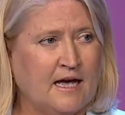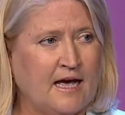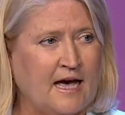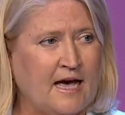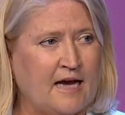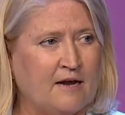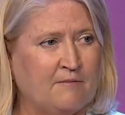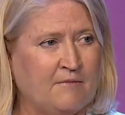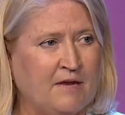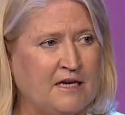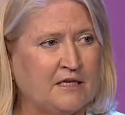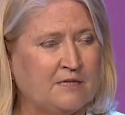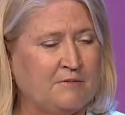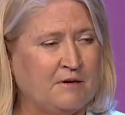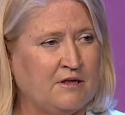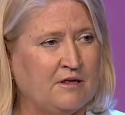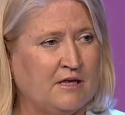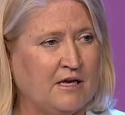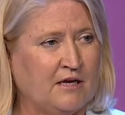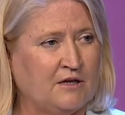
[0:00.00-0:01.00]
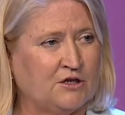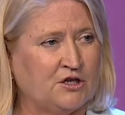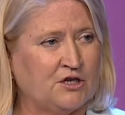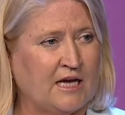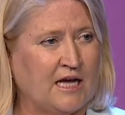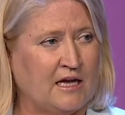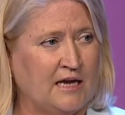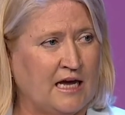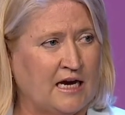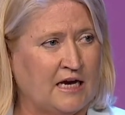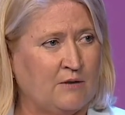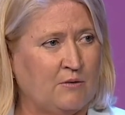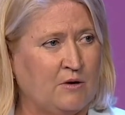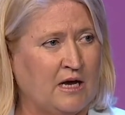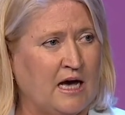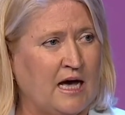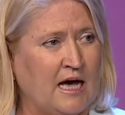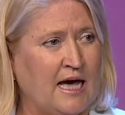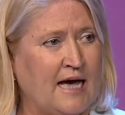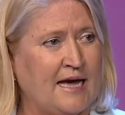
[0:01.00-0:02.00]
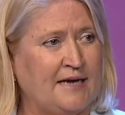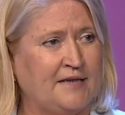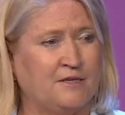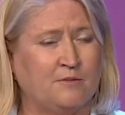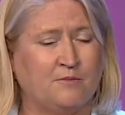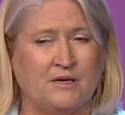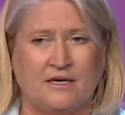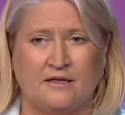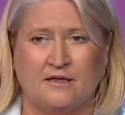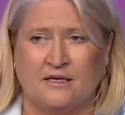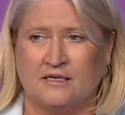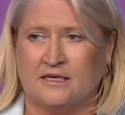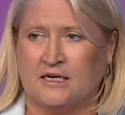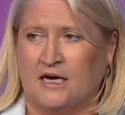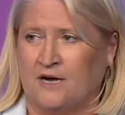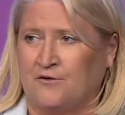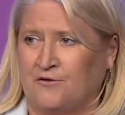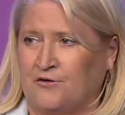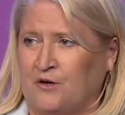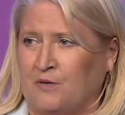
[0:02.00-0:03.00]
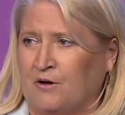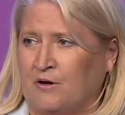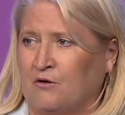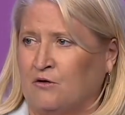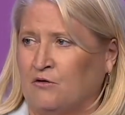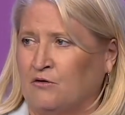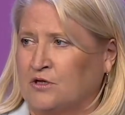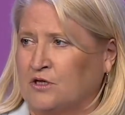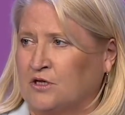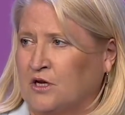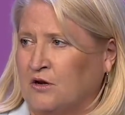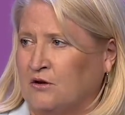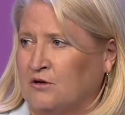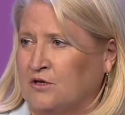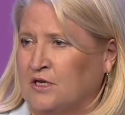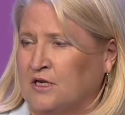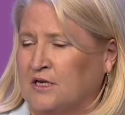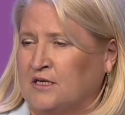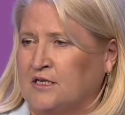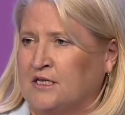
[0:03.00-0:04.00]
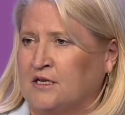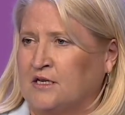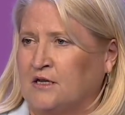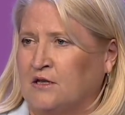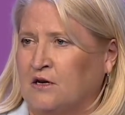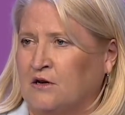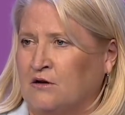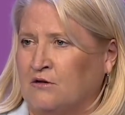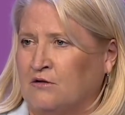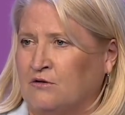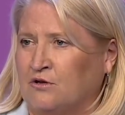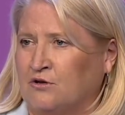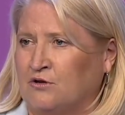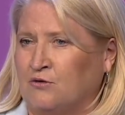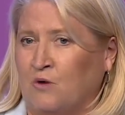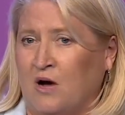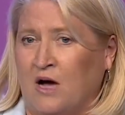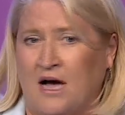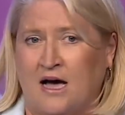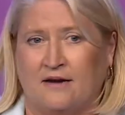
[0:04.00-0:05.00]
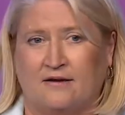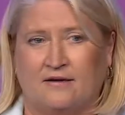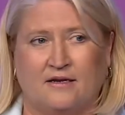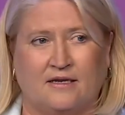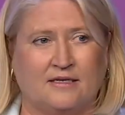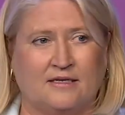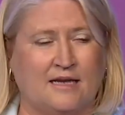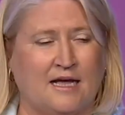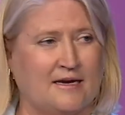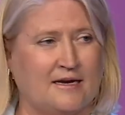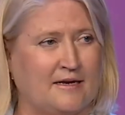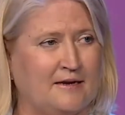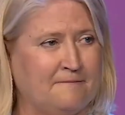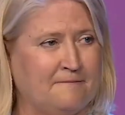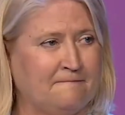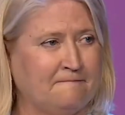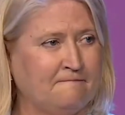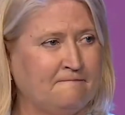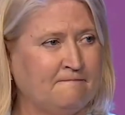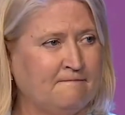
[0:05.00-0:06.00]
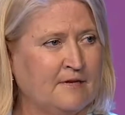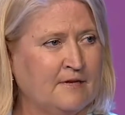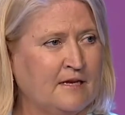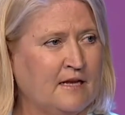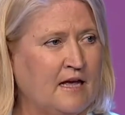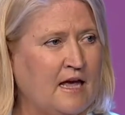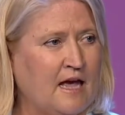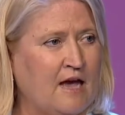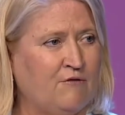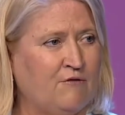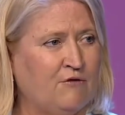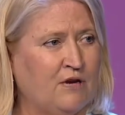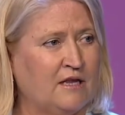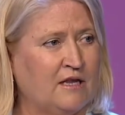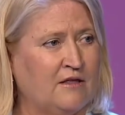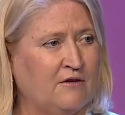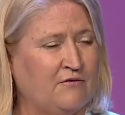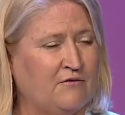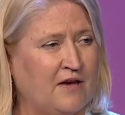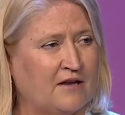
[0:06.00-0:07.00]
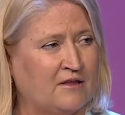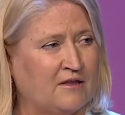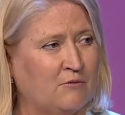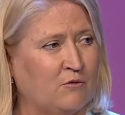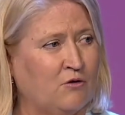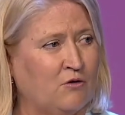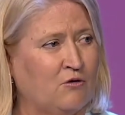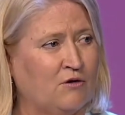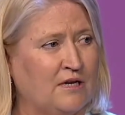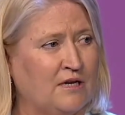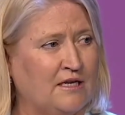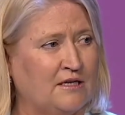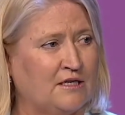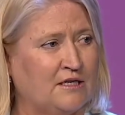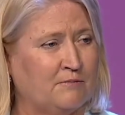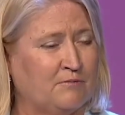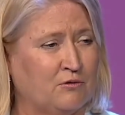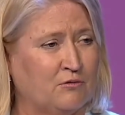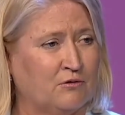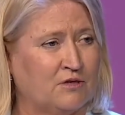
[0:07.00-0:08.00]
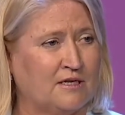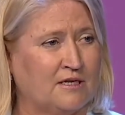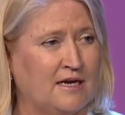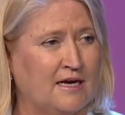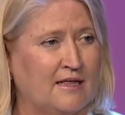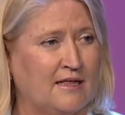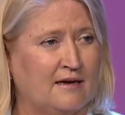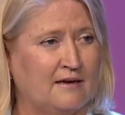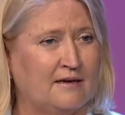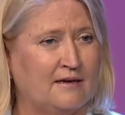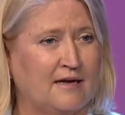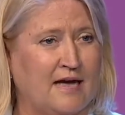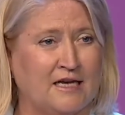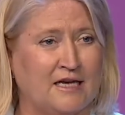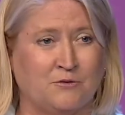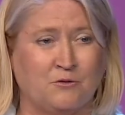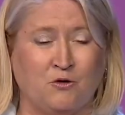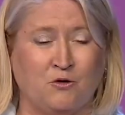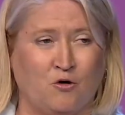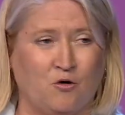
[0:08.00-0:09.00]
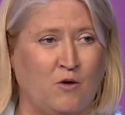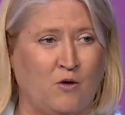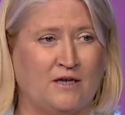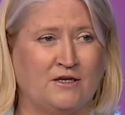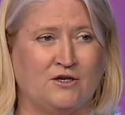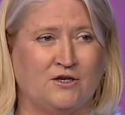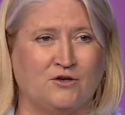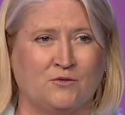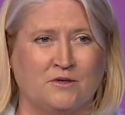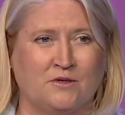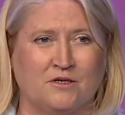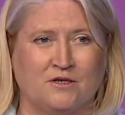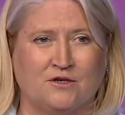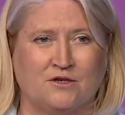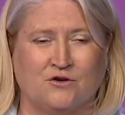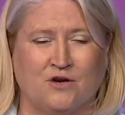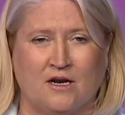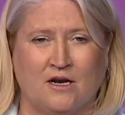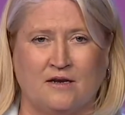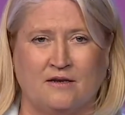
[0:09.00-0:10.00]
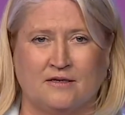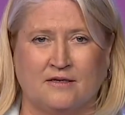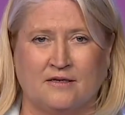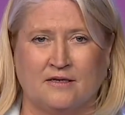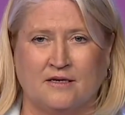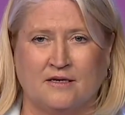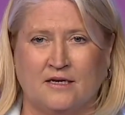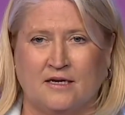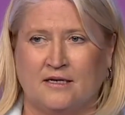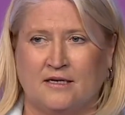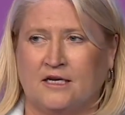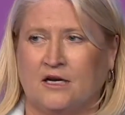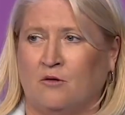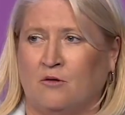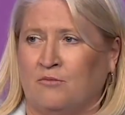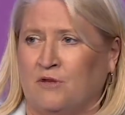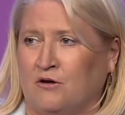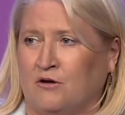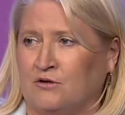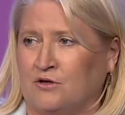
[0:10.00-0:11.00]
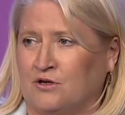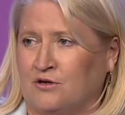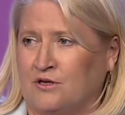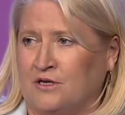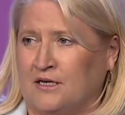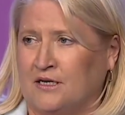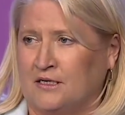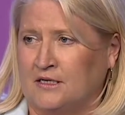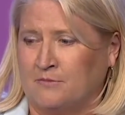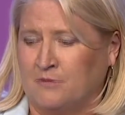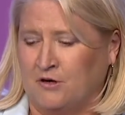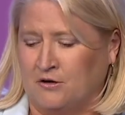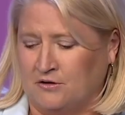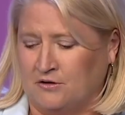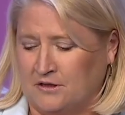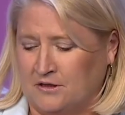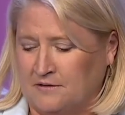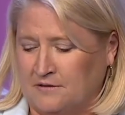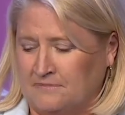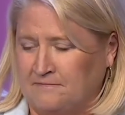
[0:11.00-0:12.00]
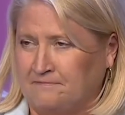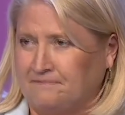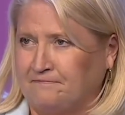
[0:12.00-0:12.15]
And it makes me think just how lucky we are, A, to be in this country, but also to consider those who aren't as lucky. And really the fact that we all need to pull together, as we always do as Australians, to help those who need us most.